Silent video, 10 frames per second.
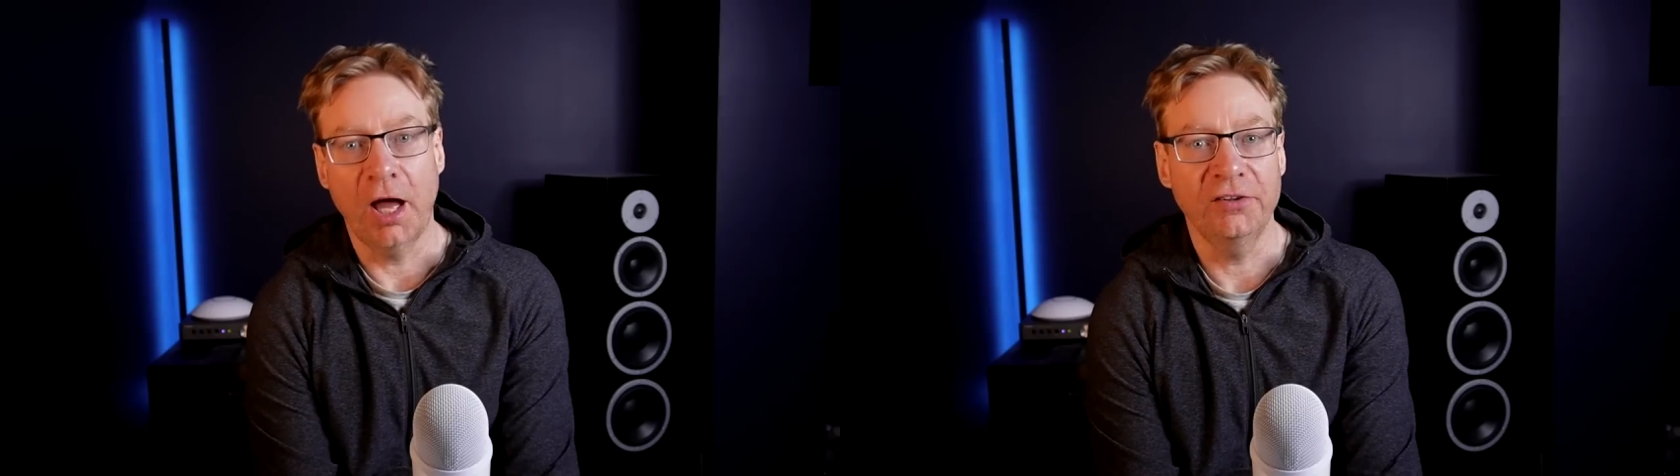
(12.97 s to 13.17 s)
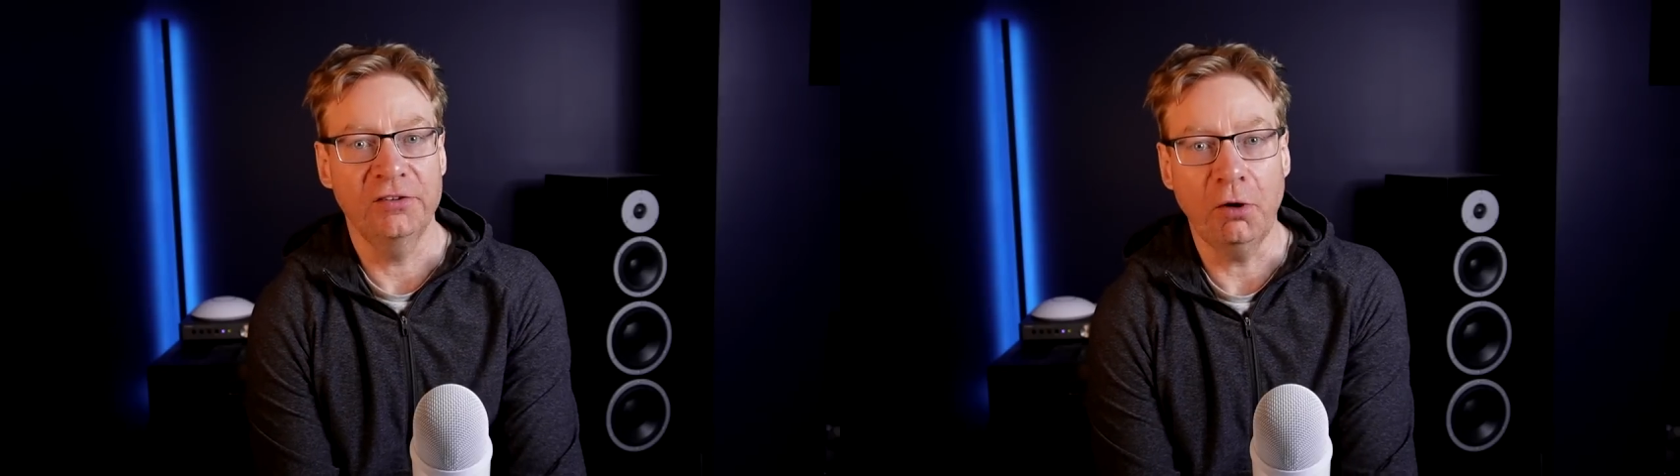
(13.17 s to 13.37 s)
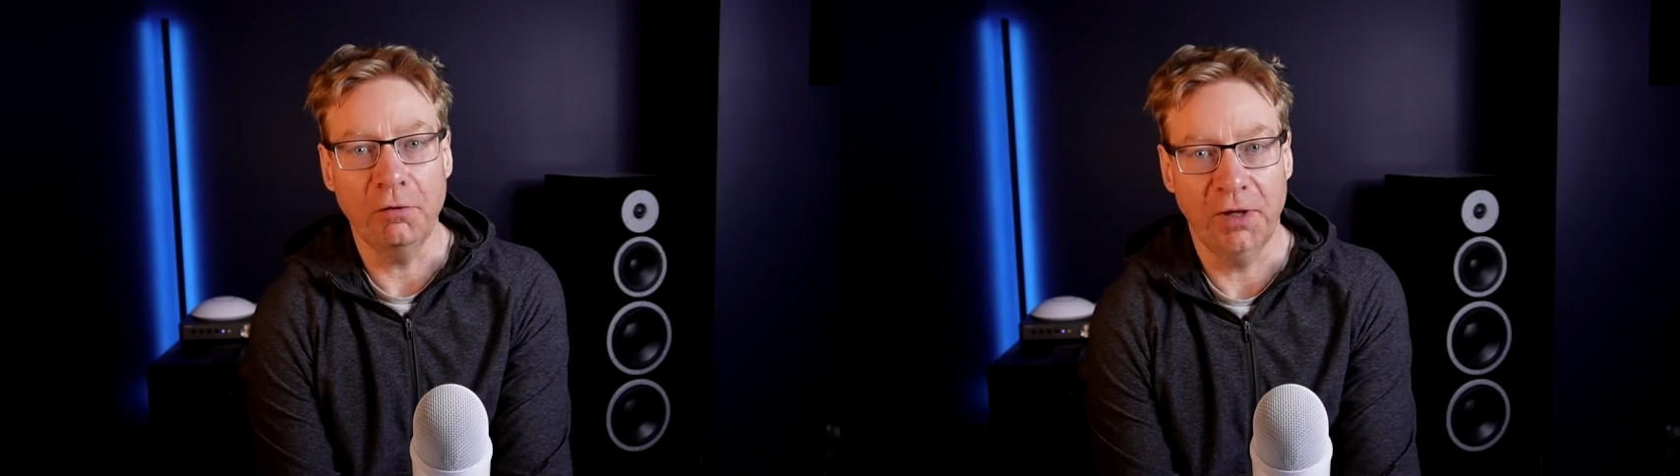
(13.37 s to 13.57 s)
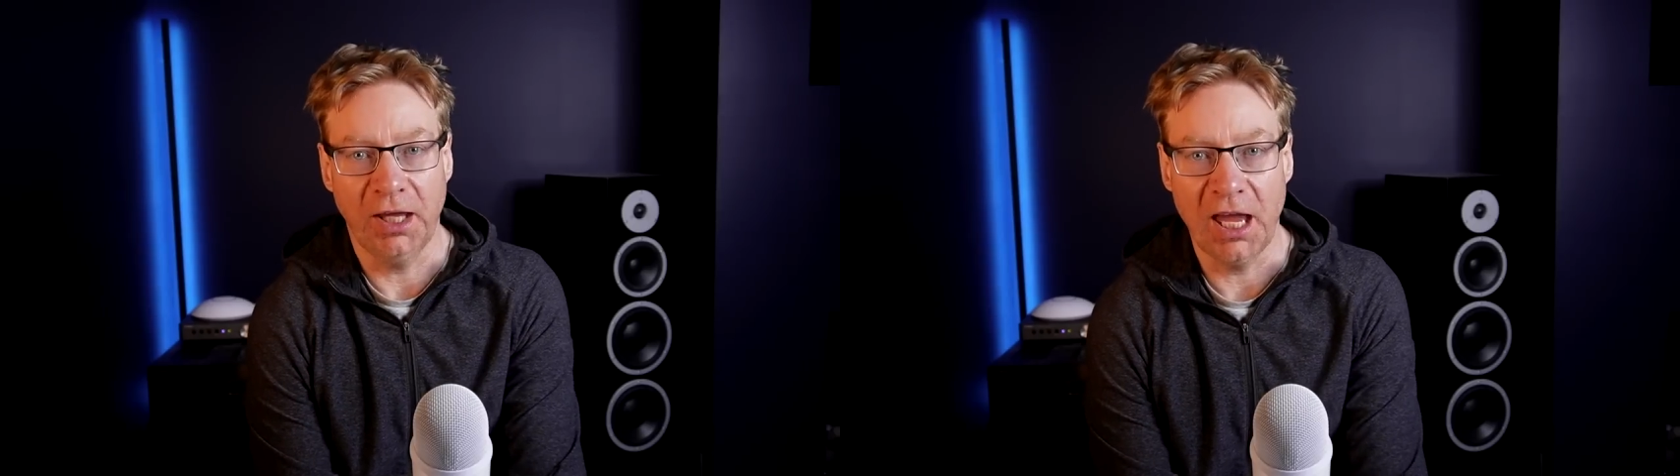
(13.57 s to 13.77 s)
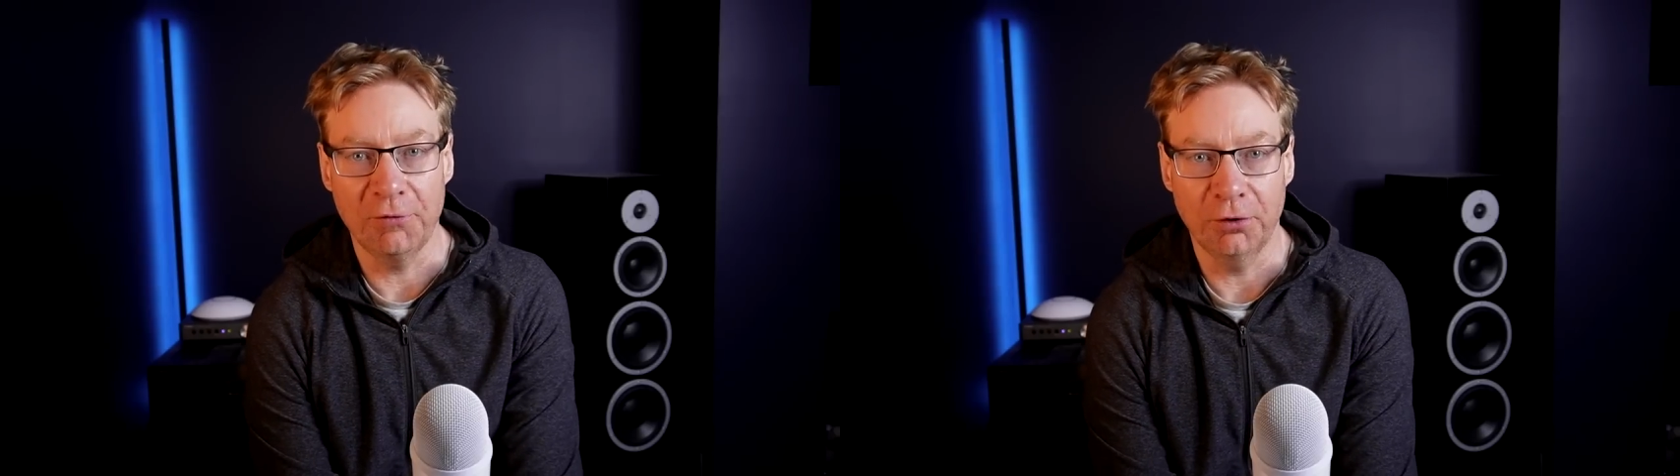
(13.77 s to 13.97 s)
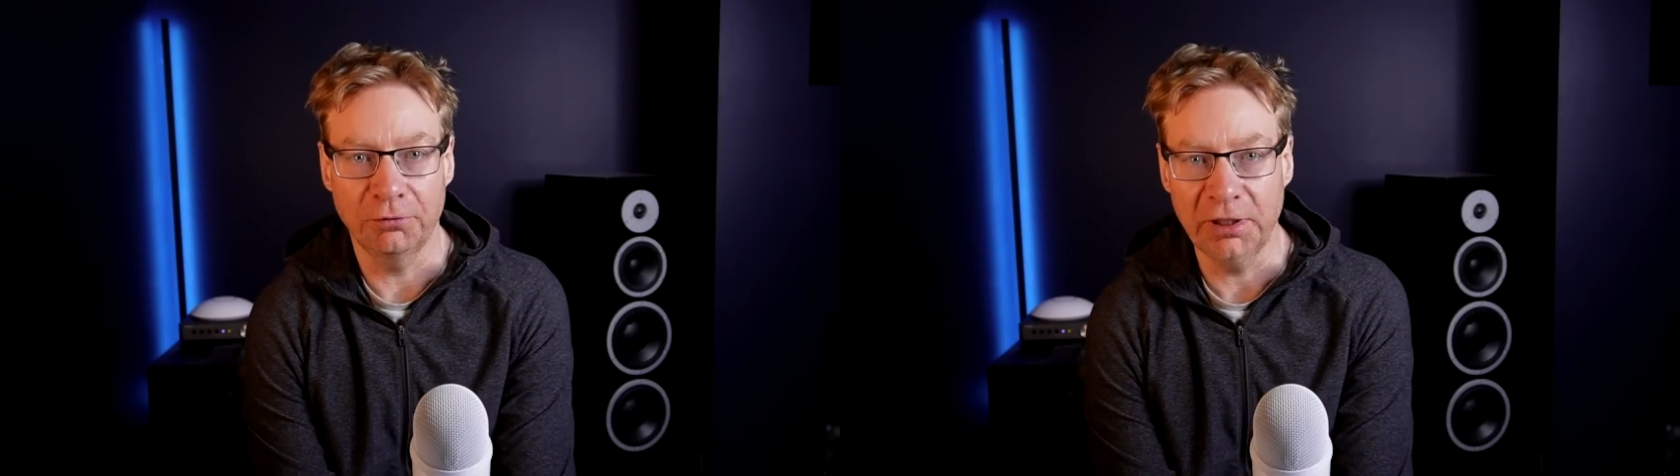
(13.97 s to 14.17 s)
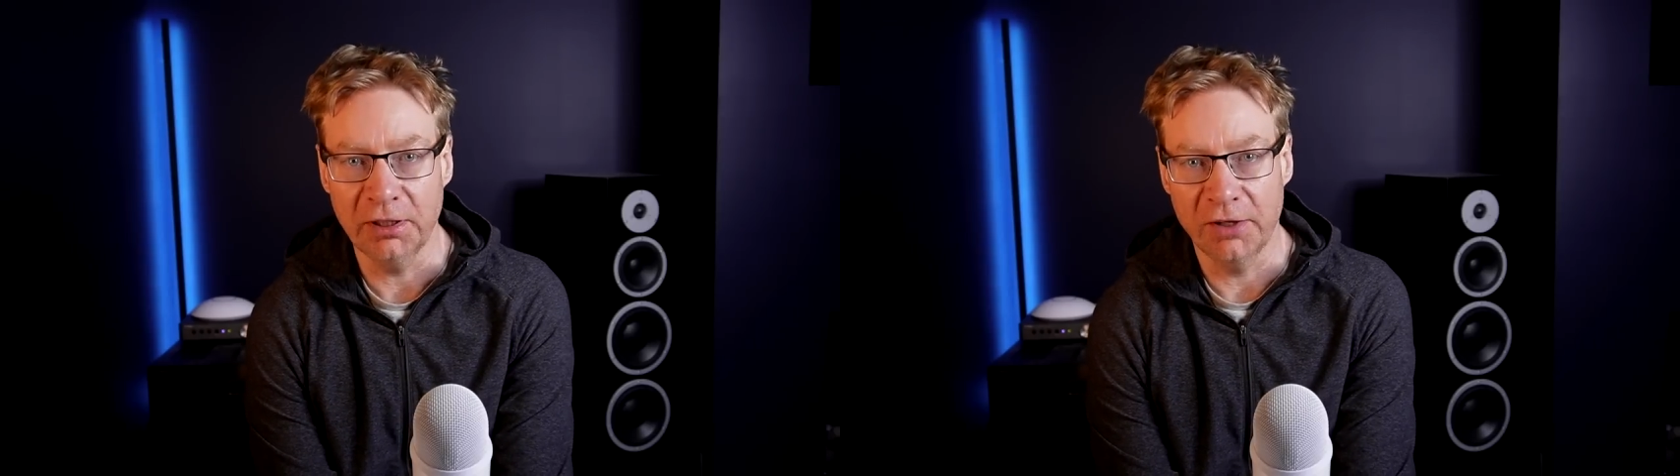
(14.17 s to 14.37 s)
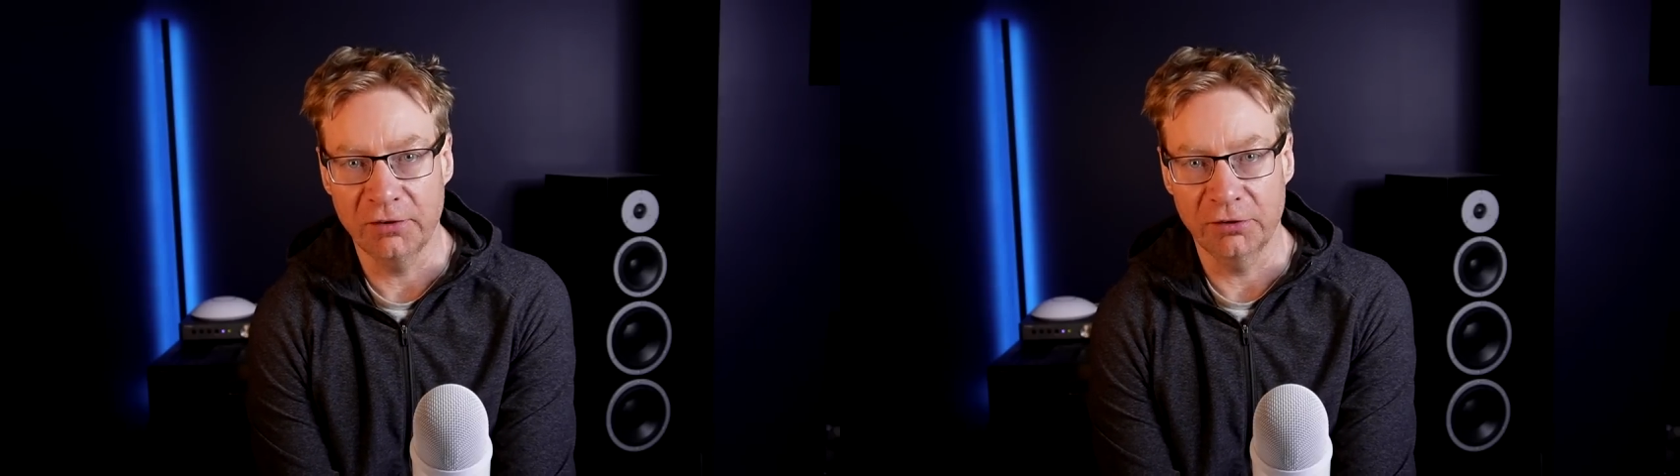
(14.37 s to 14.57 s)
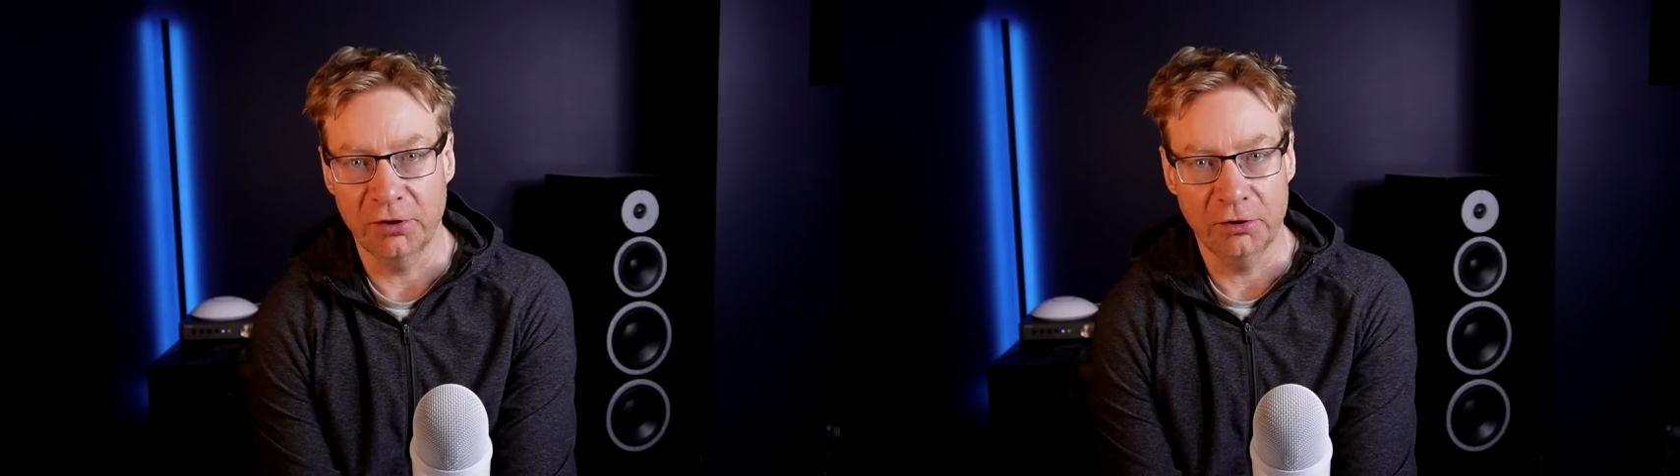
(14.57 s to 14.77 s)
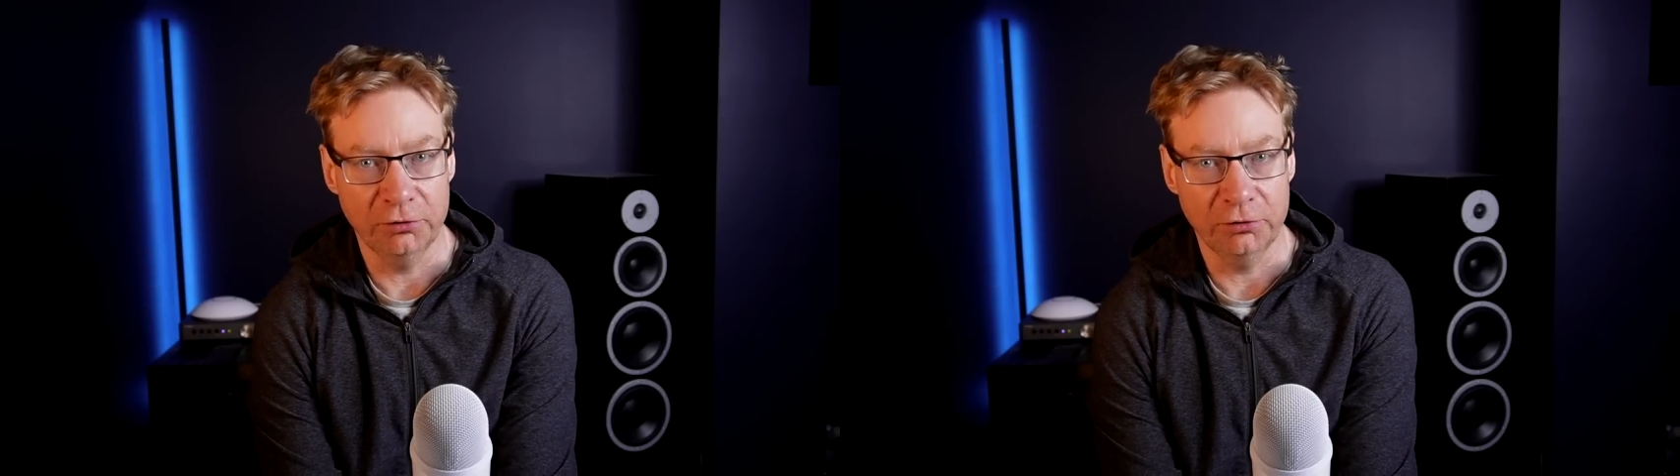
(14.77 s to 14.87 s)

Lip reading: still don't think everyone realizes